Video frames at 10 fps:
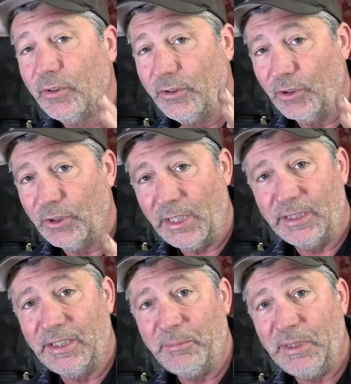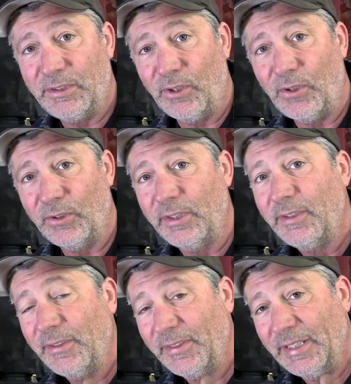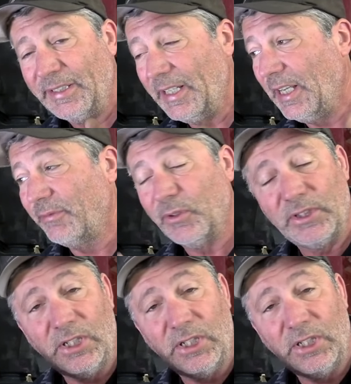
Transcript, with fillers: You'll likely be told that they have to